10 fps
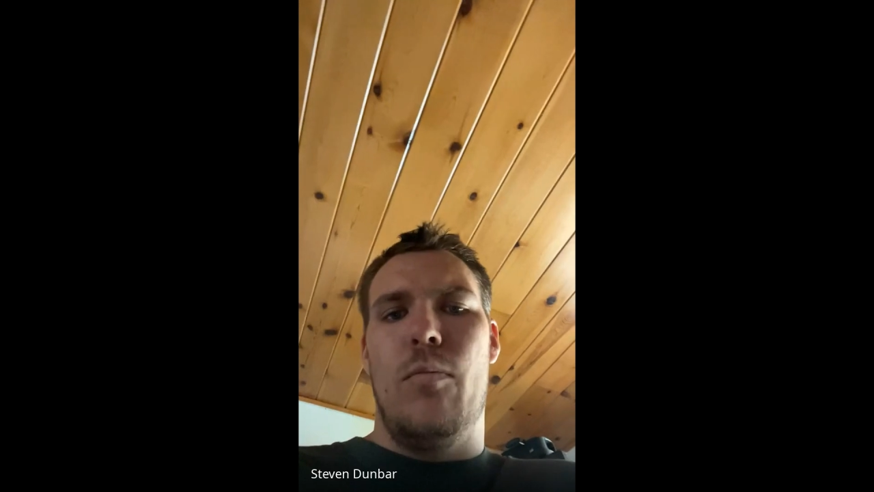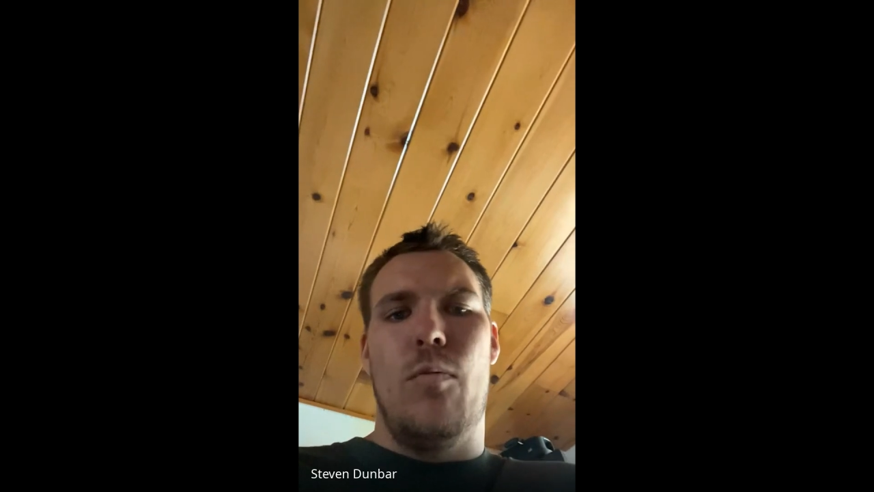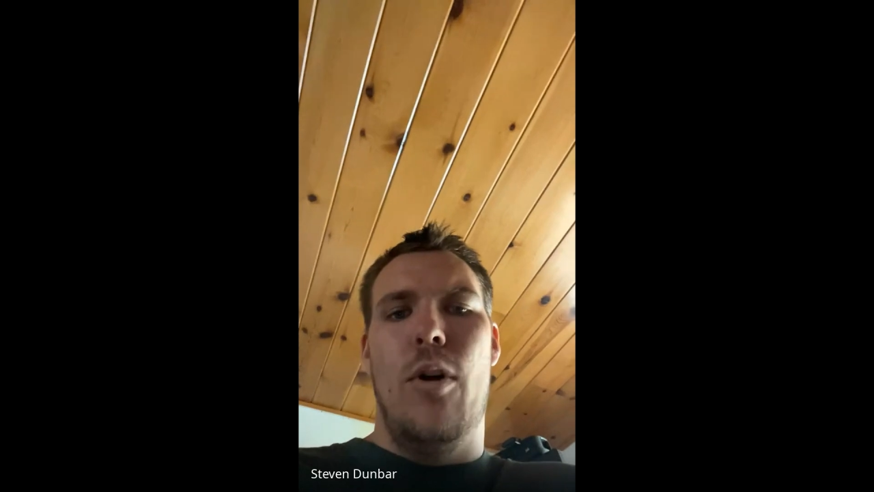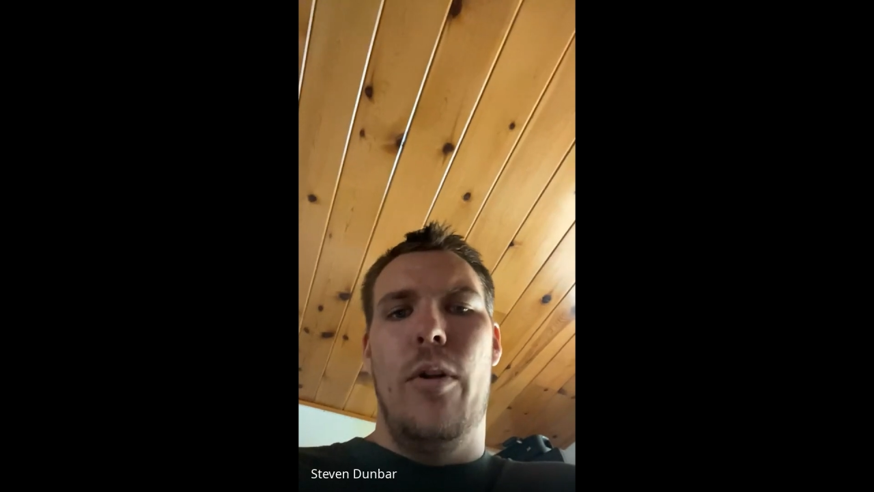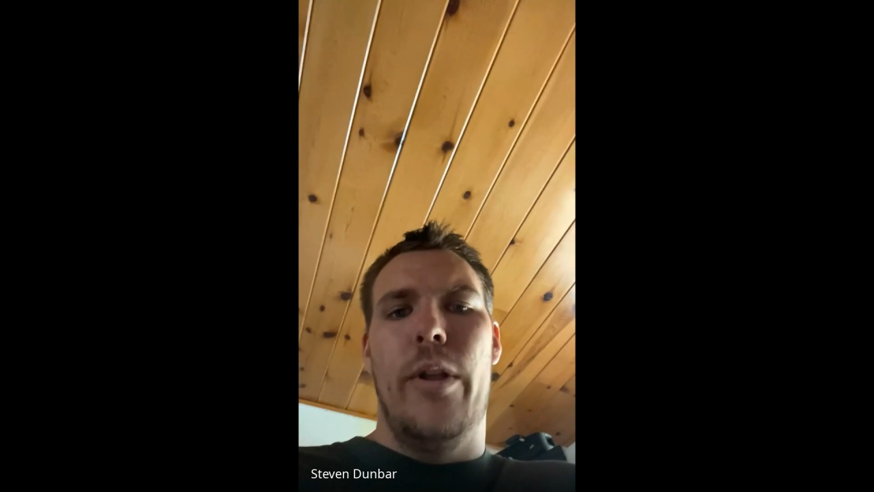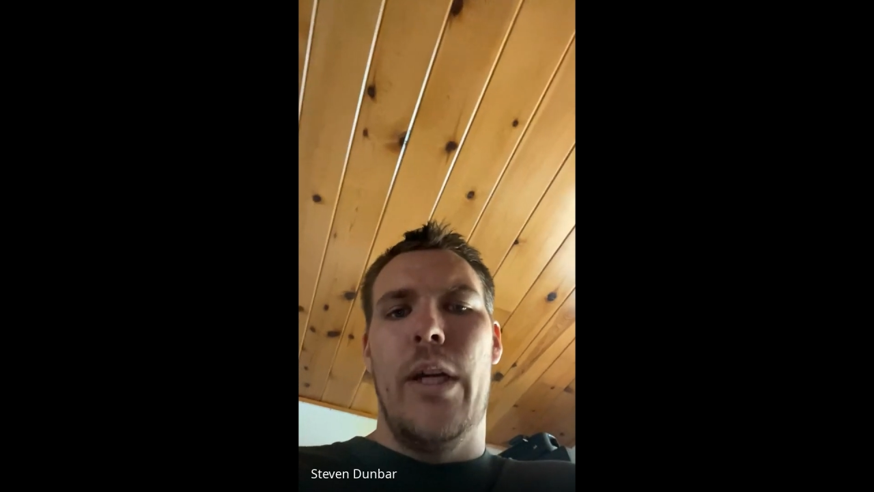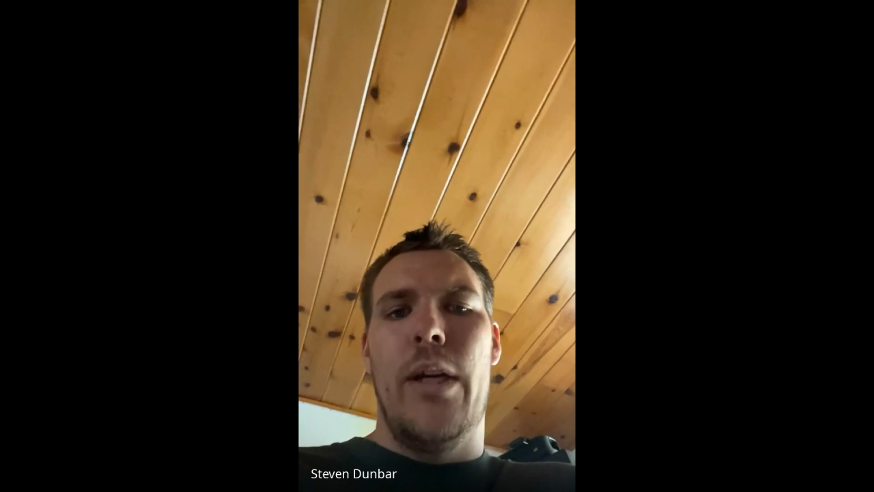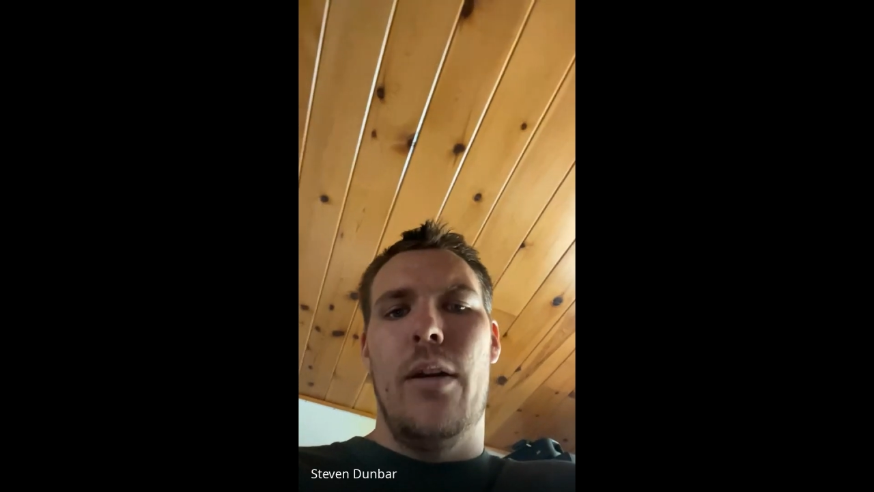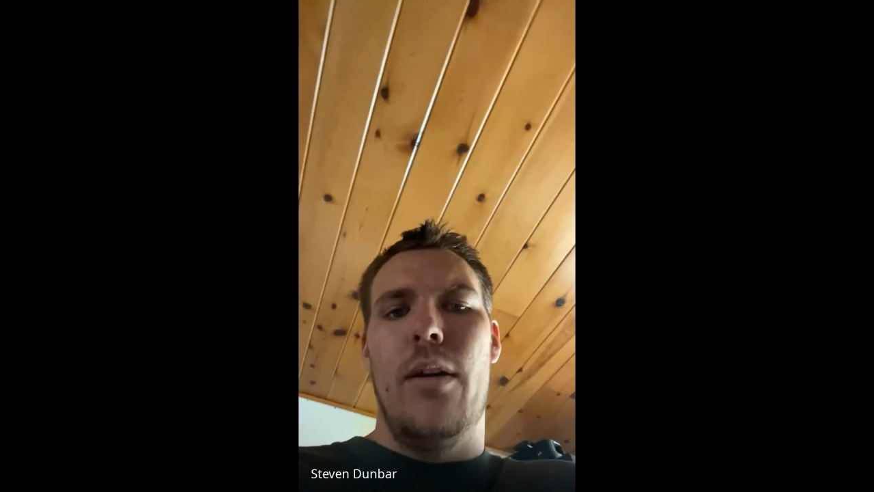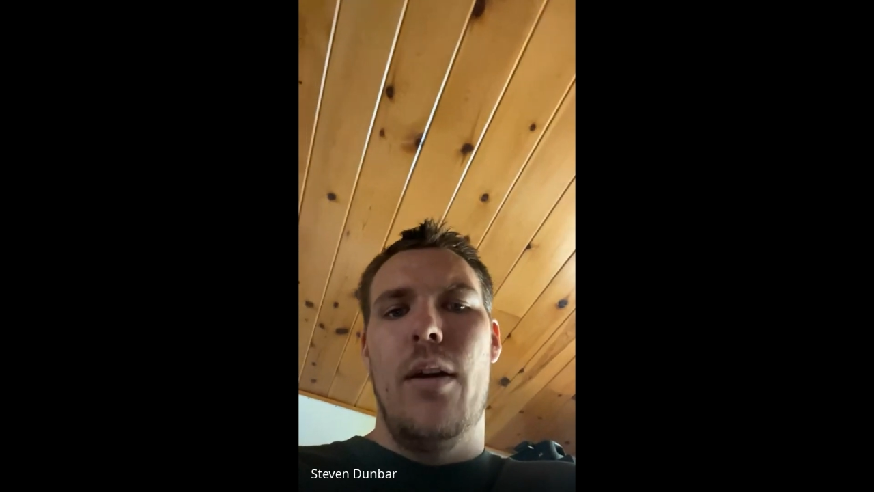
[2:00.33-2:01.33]
rolling
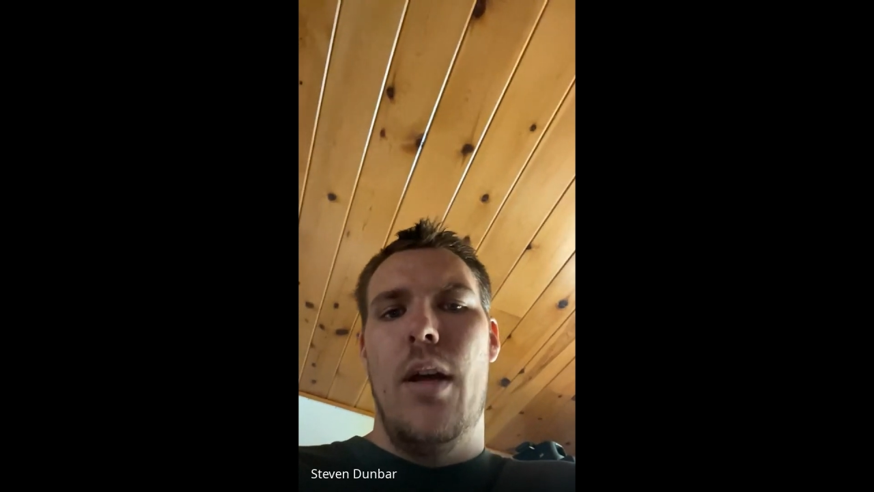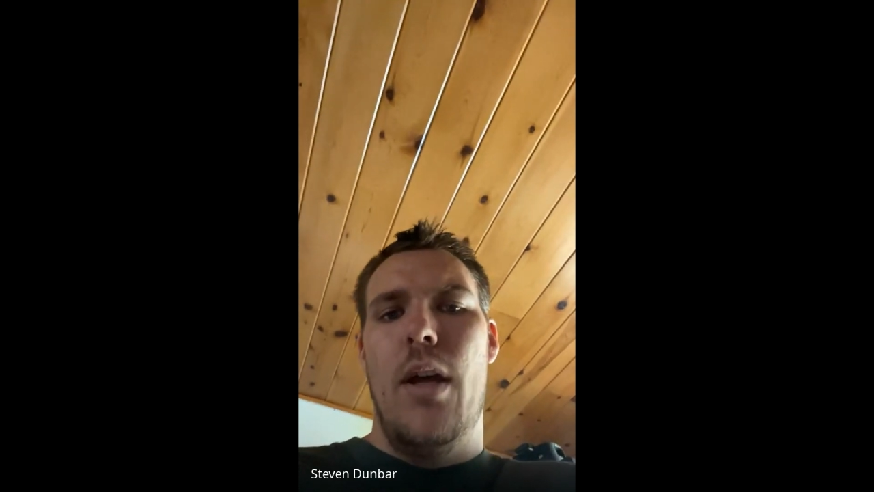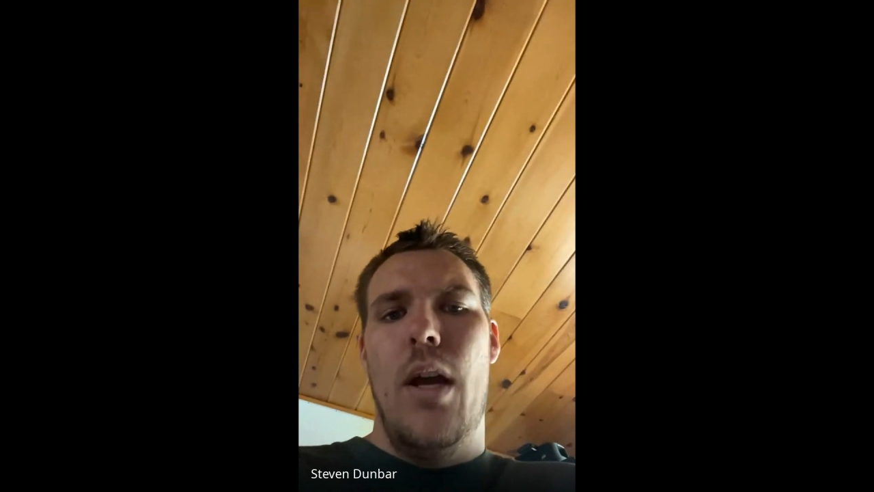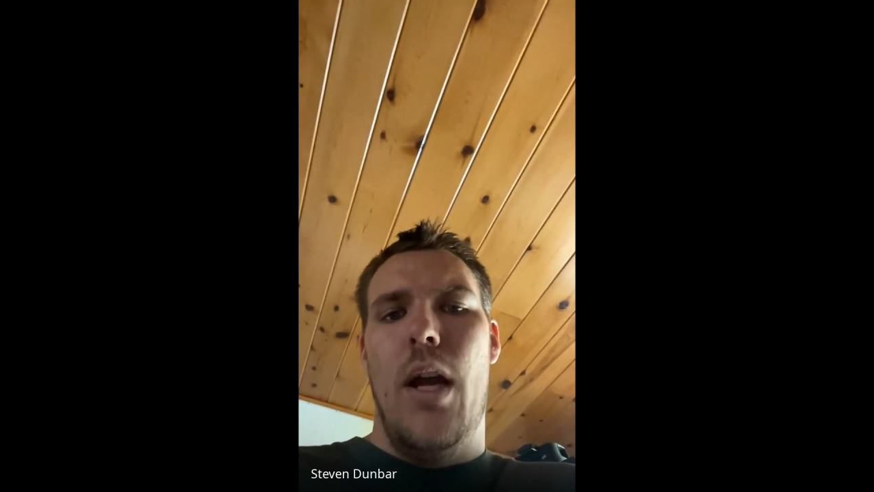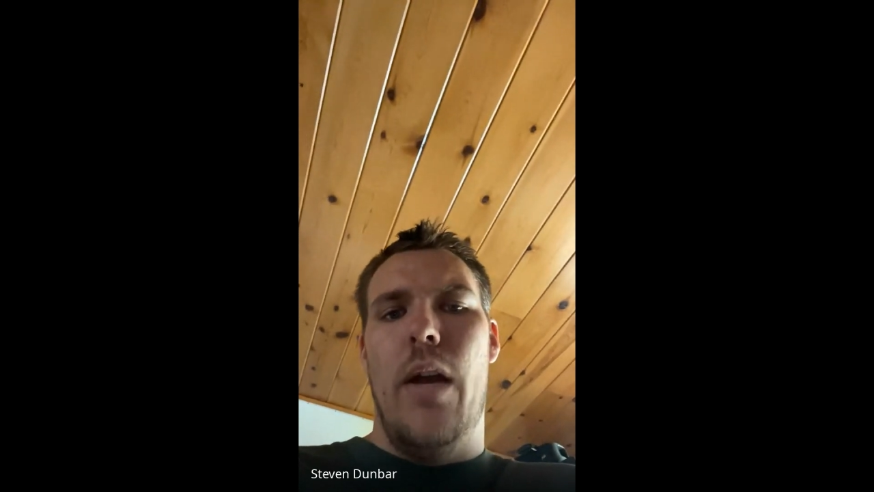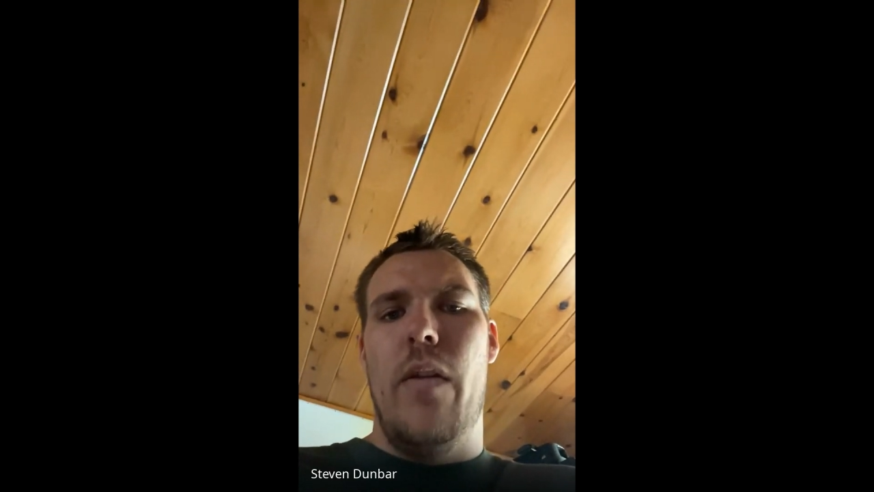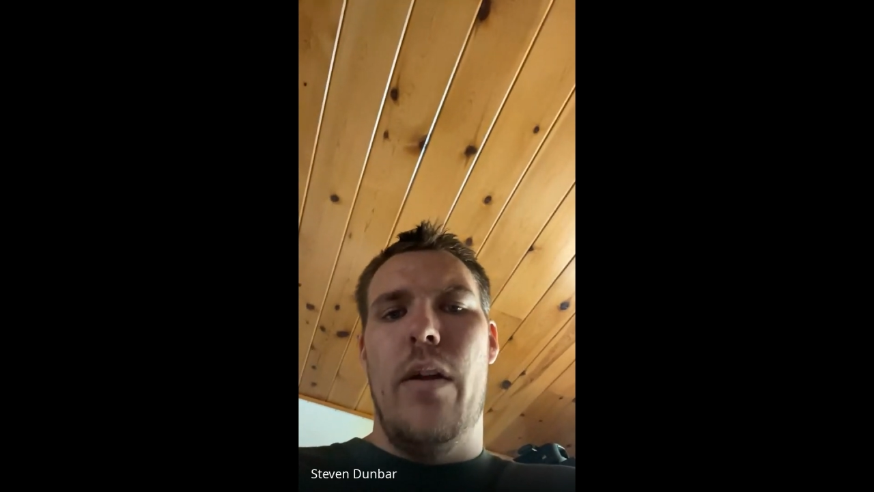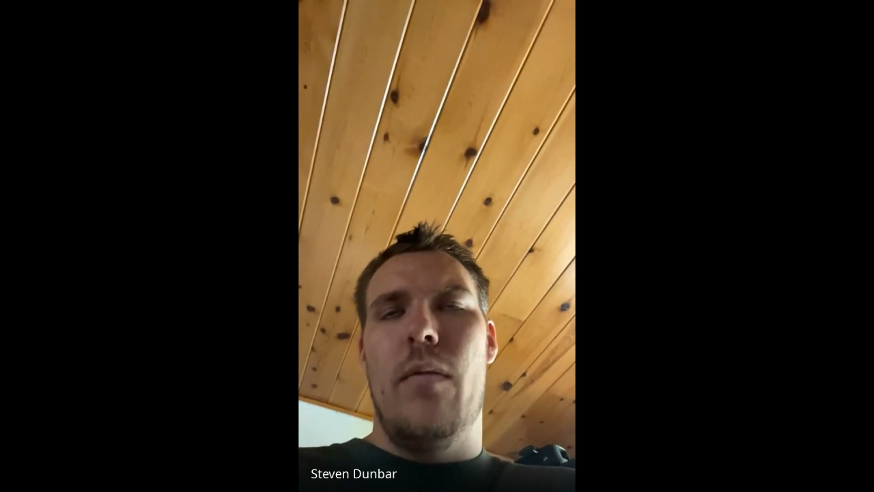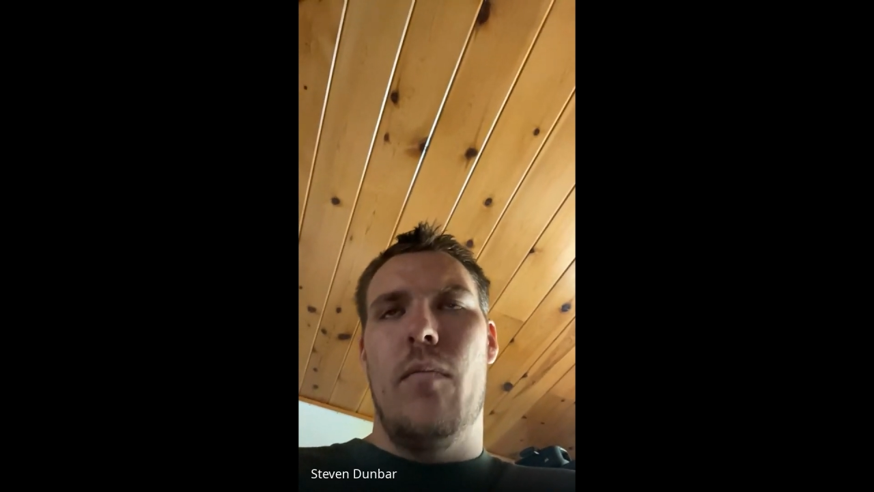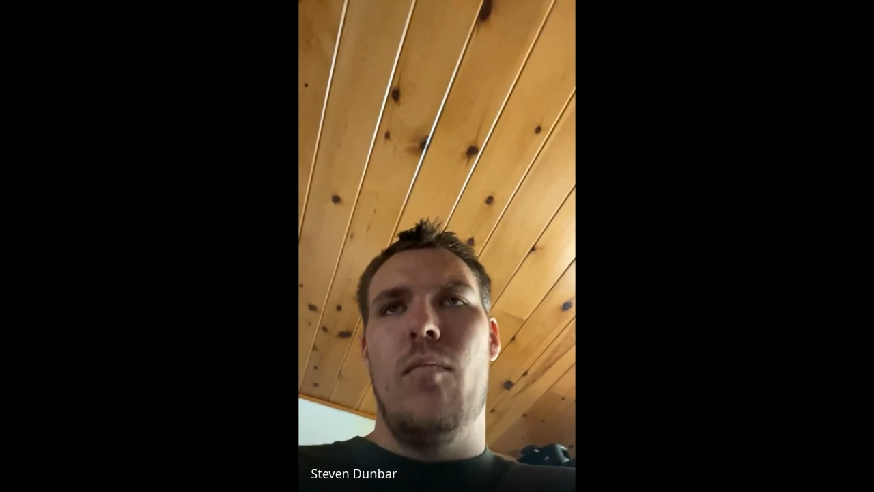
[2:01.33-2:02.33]
it. And
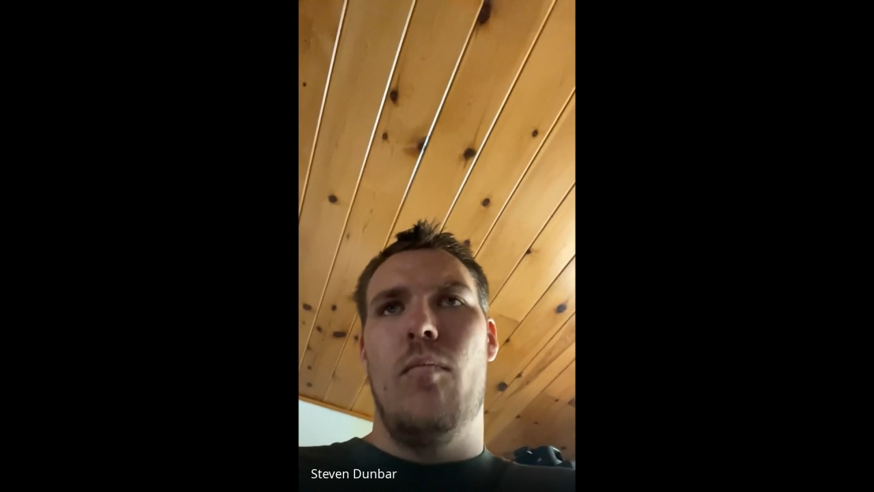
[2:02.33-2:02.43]
then